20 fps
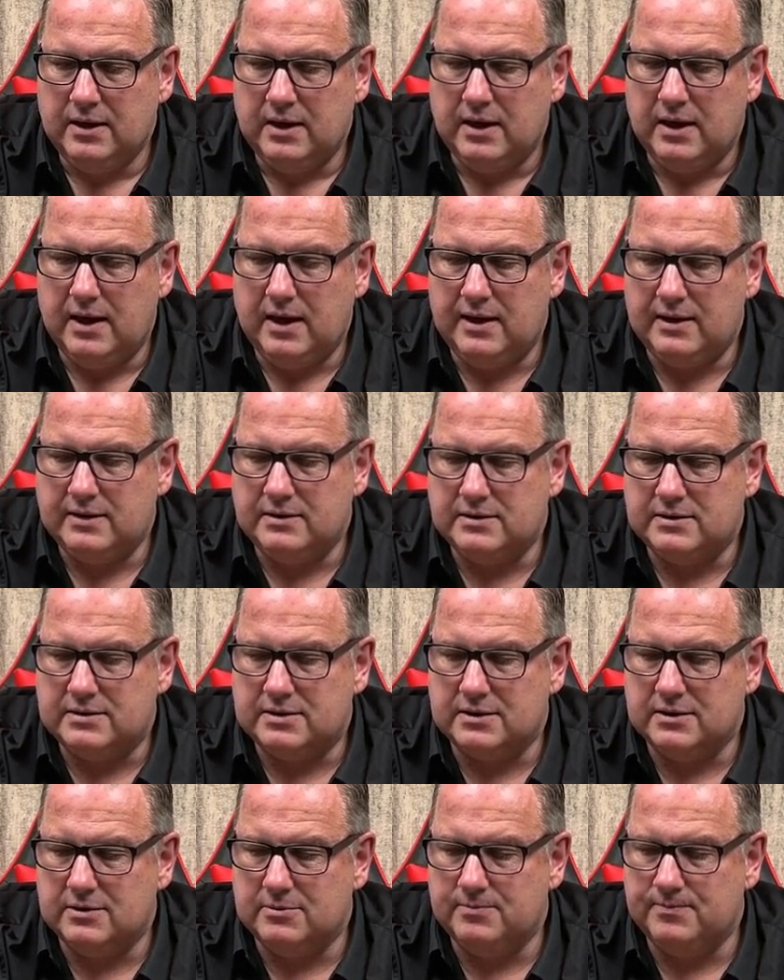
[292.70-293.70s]
and
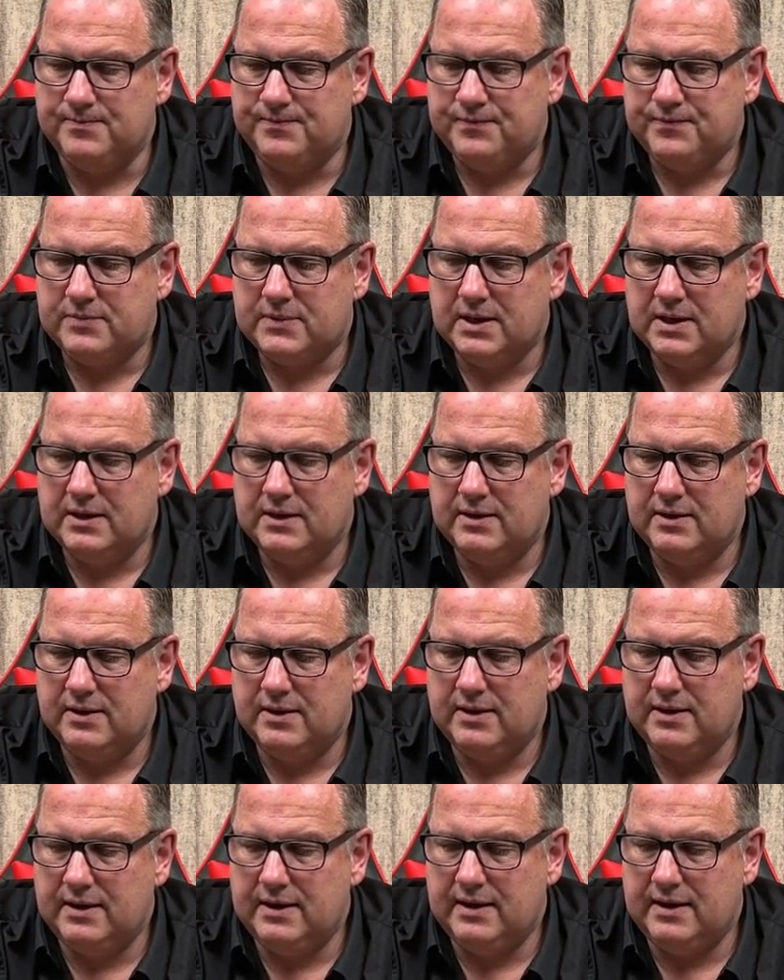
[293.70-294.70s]

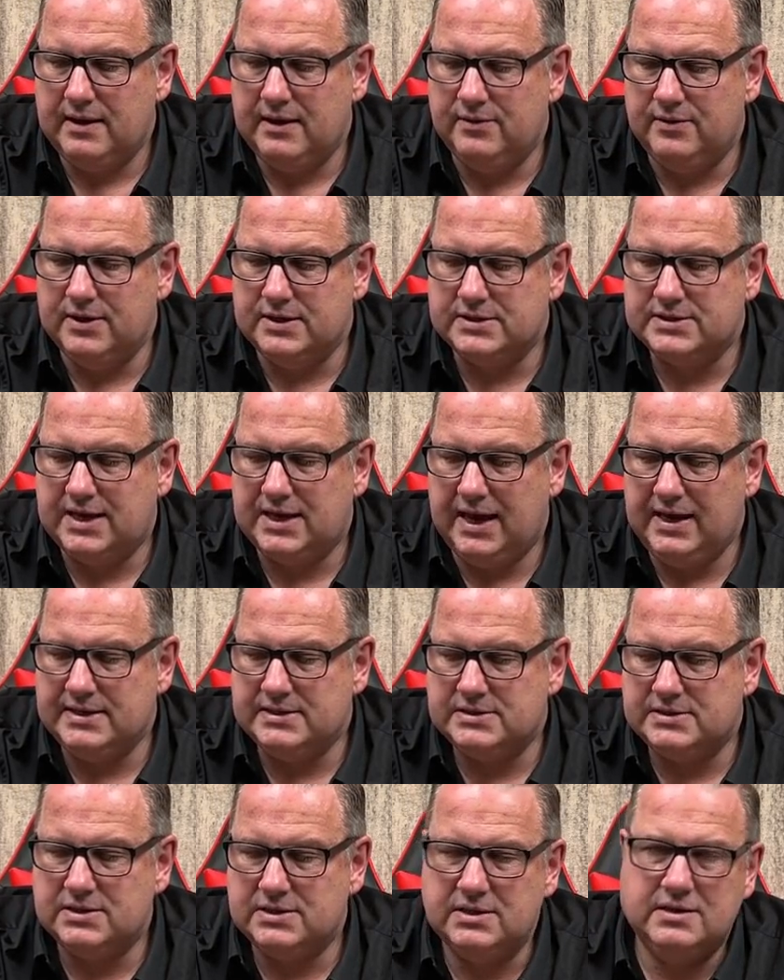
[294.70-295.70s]
in this
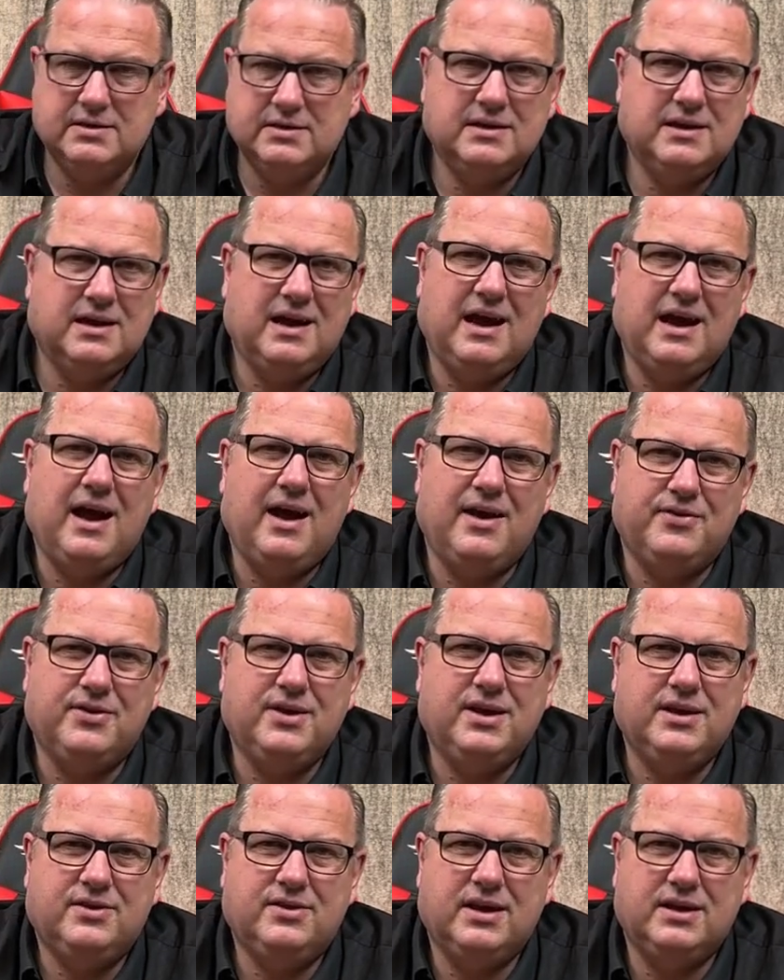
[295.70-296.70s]
case, I
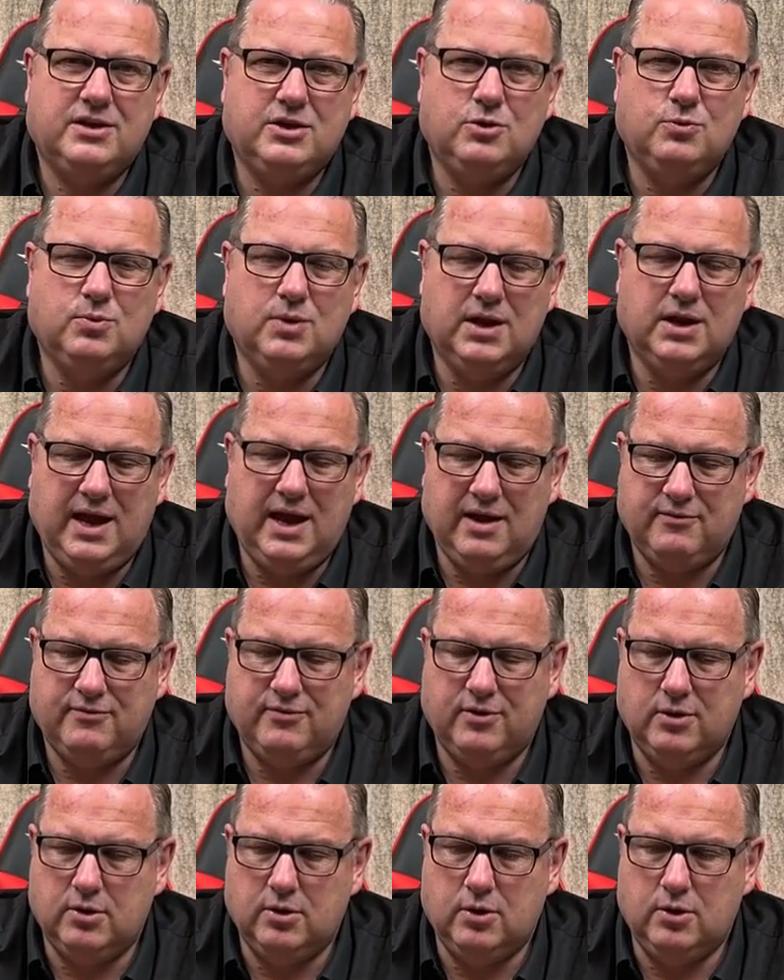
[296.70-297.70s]
think that you will have
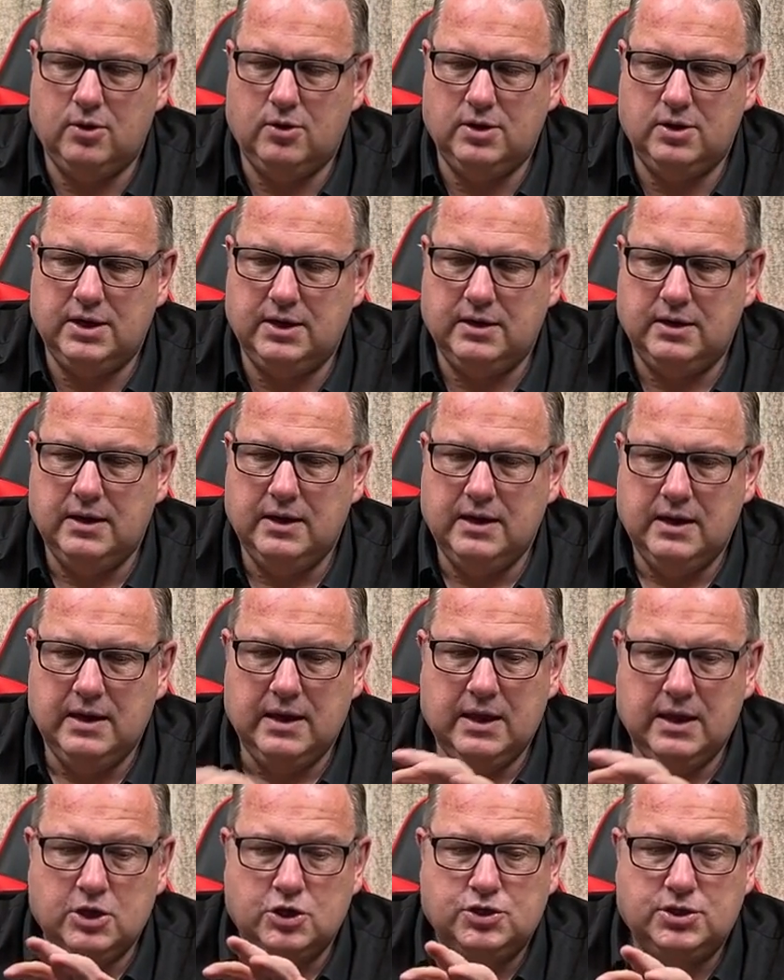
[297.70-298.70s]
her early.
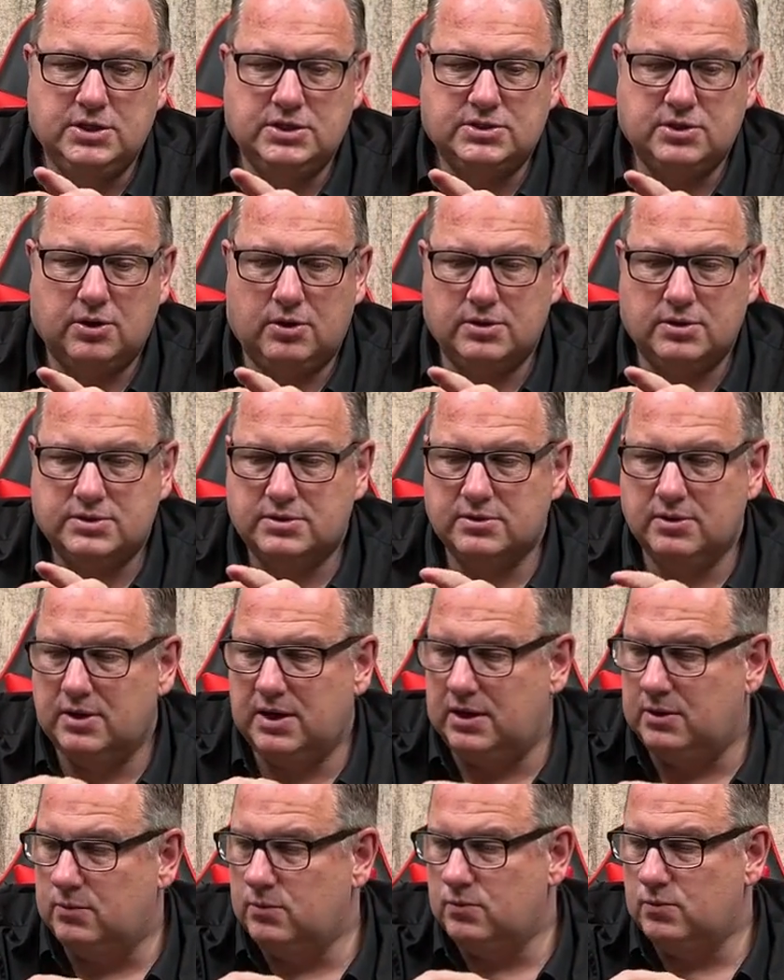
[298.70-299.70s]
She's also
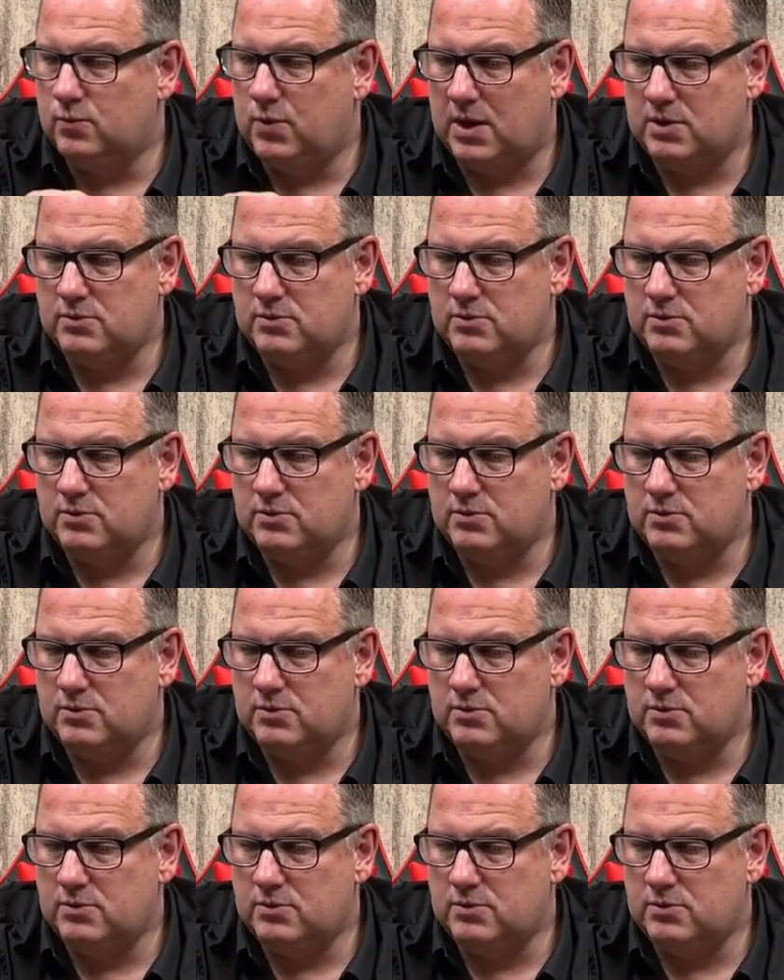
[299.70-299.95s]
in one